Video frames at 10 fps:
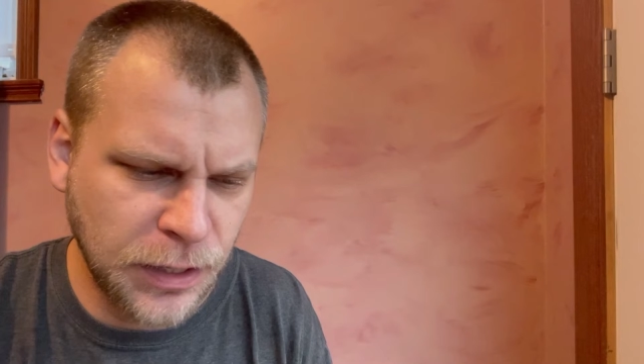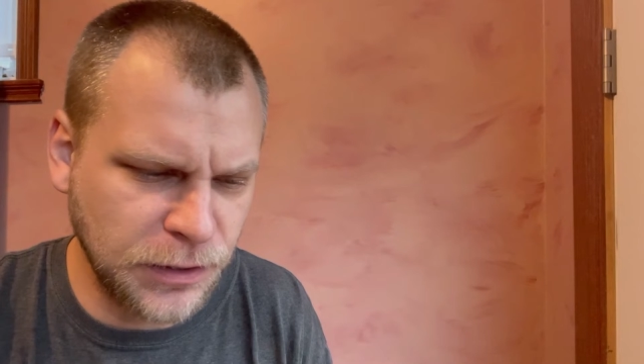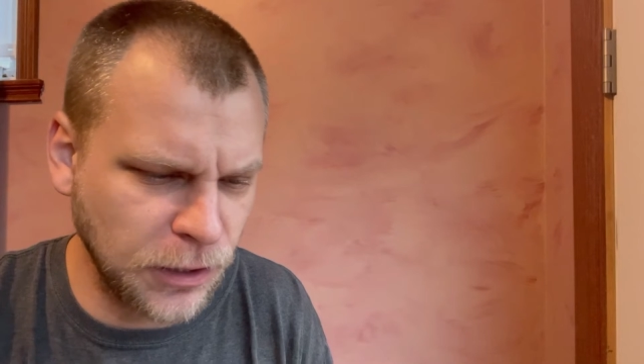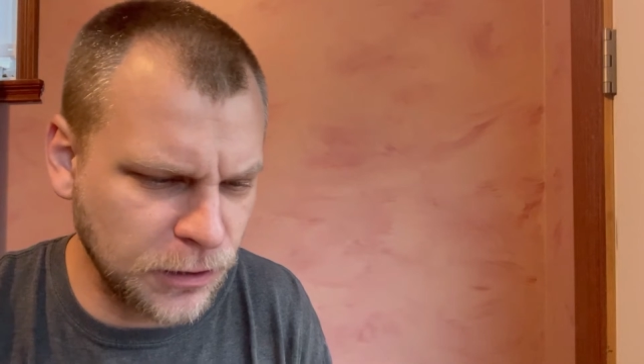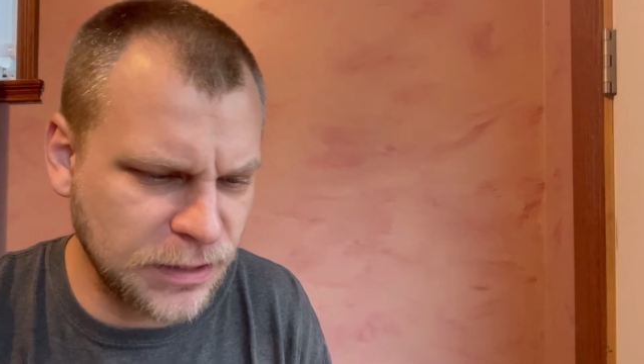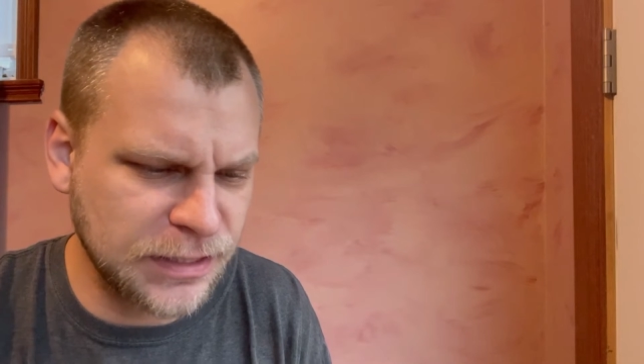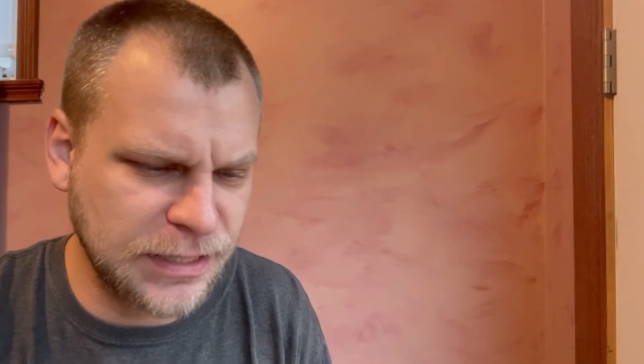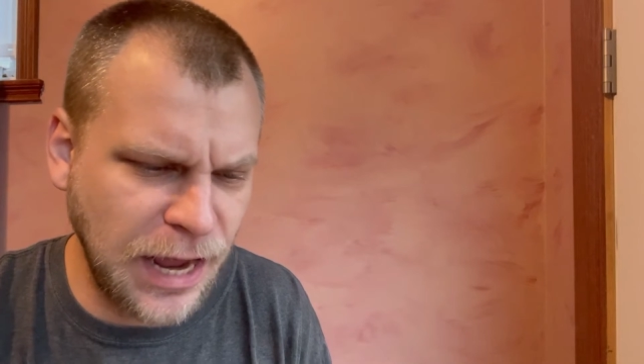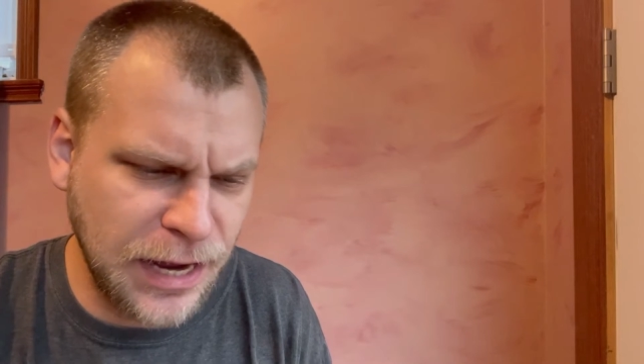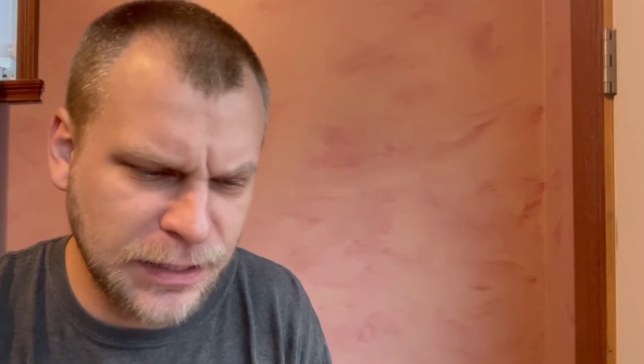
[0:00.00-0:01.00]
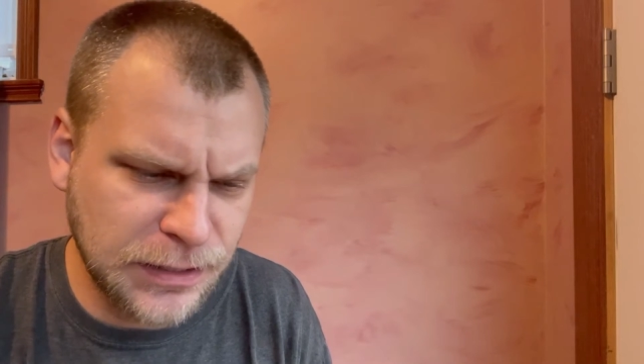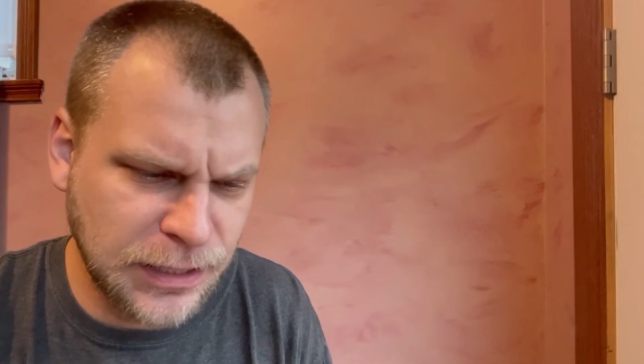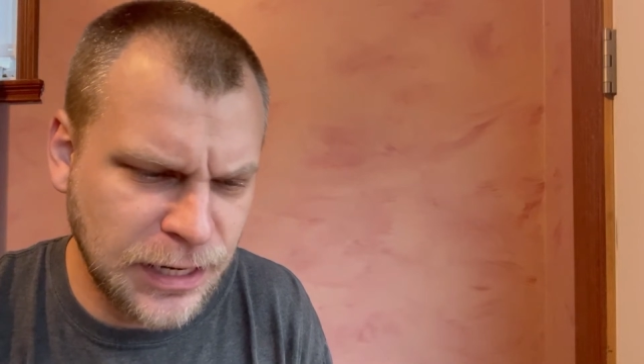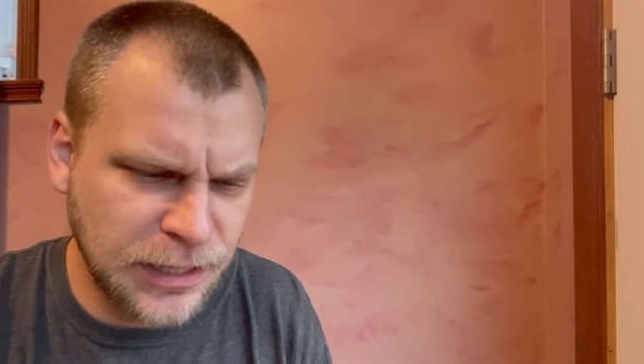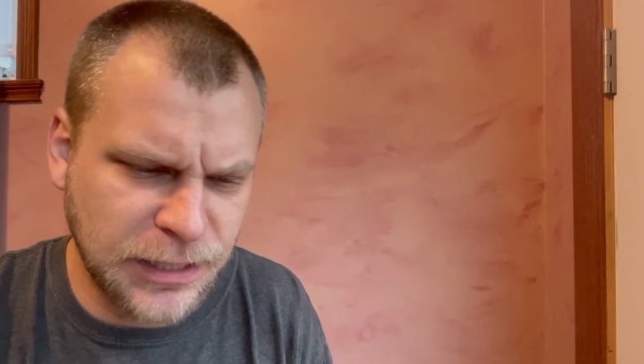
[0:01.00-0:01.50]
There are designs
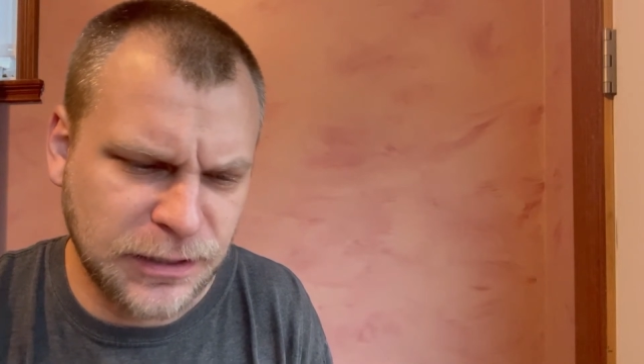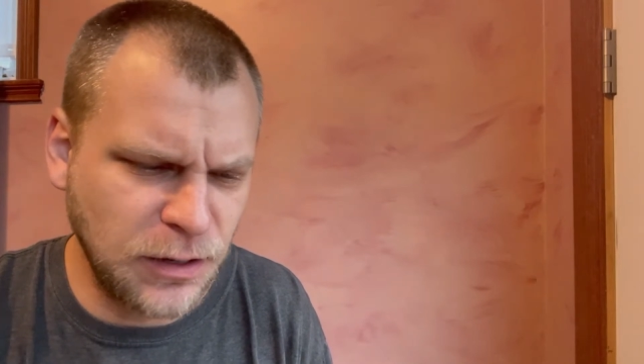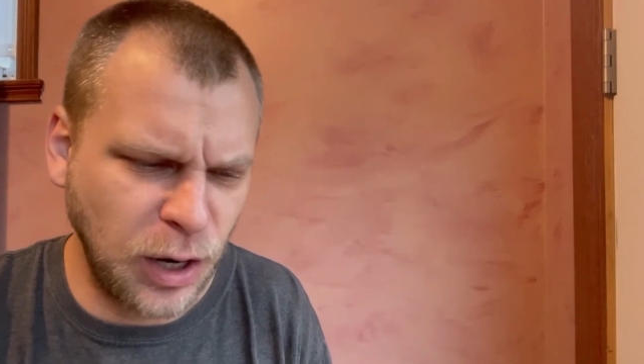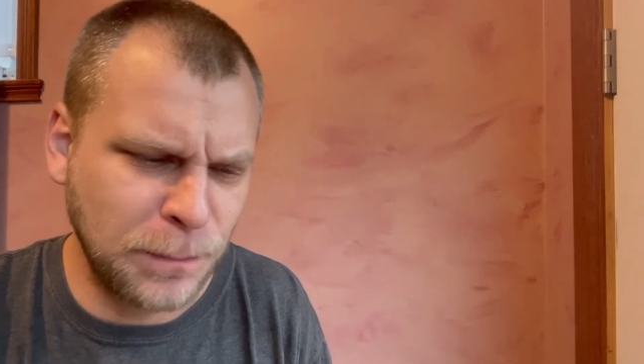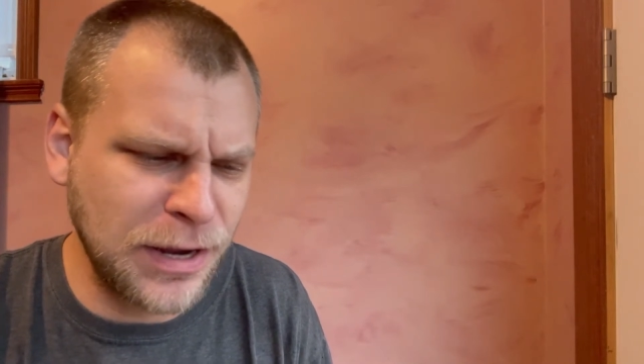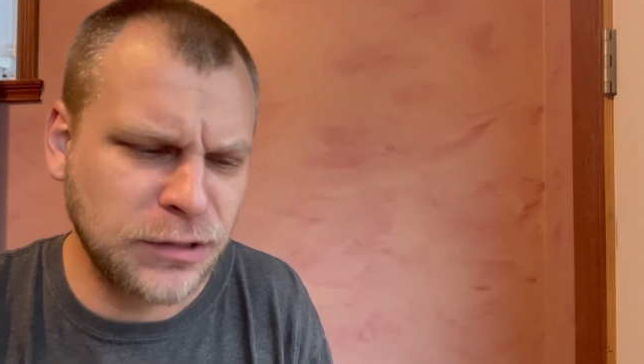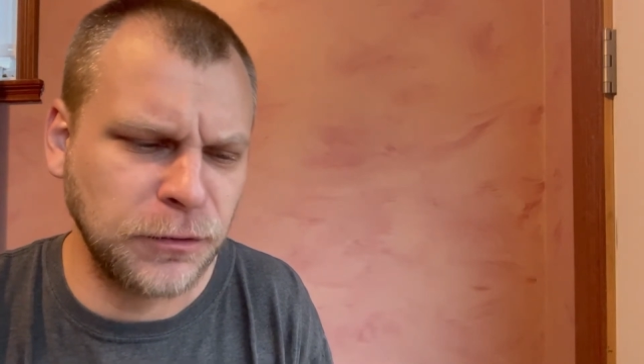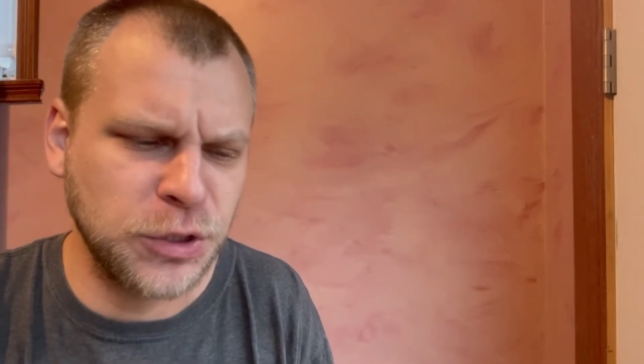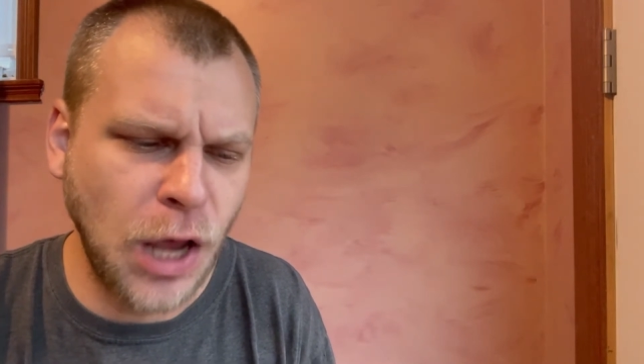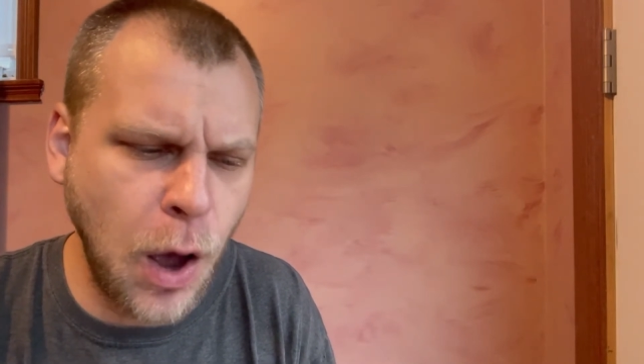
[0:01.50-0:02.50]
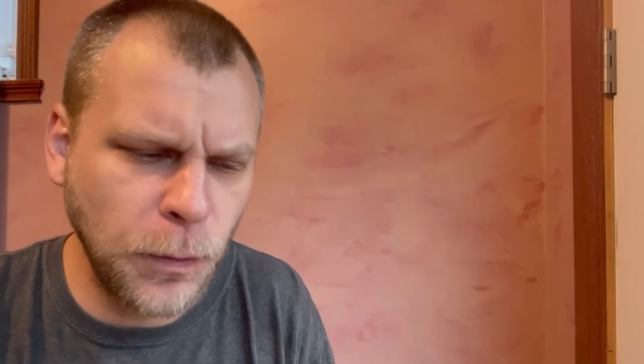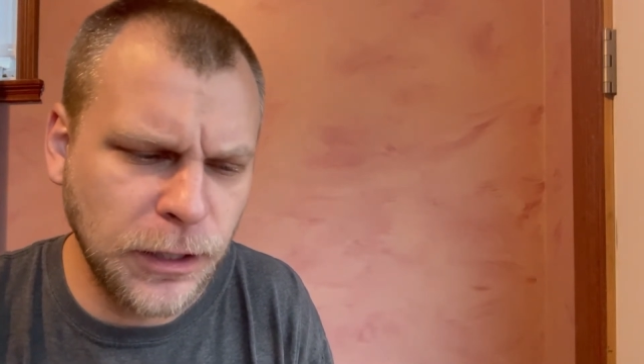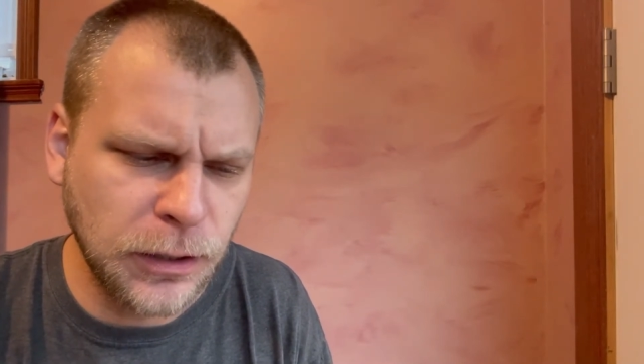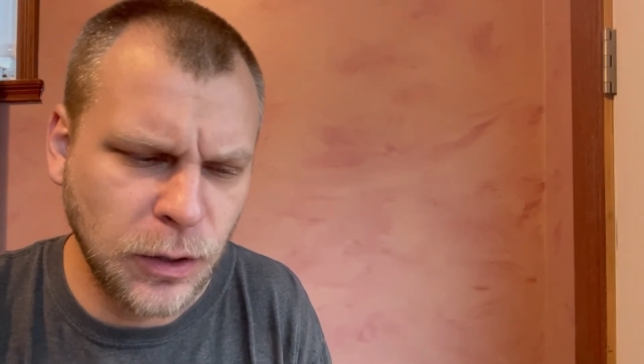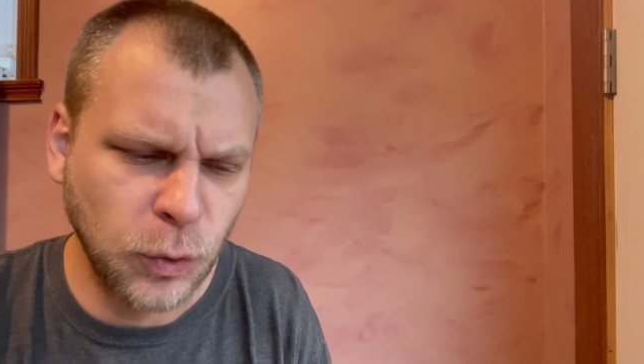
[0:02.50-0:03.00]
that are best for towing,